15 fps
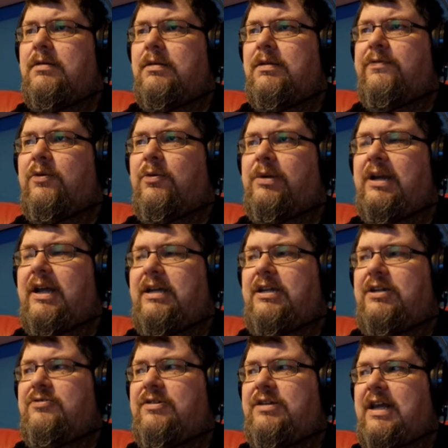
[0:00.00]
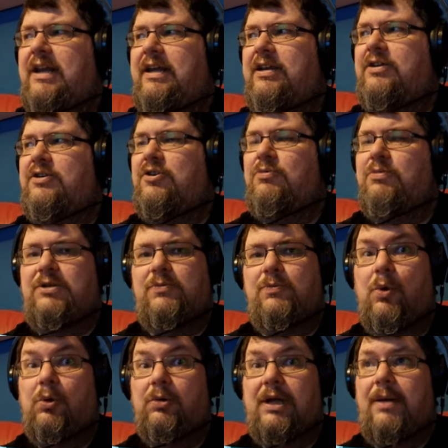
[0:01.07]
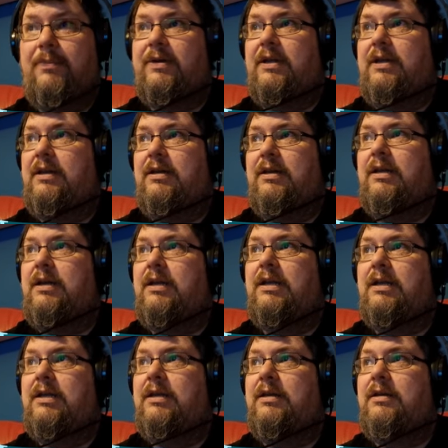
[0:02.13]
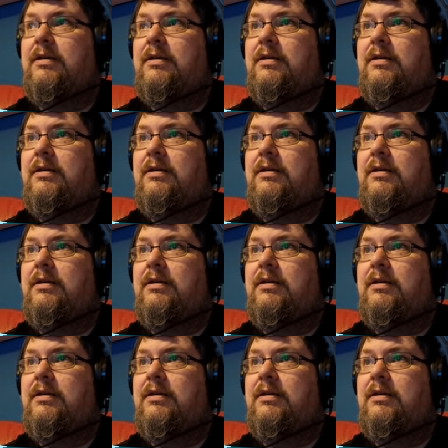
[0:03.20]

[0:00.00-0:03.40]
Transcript: the former Lady Tressilian who was walled up in in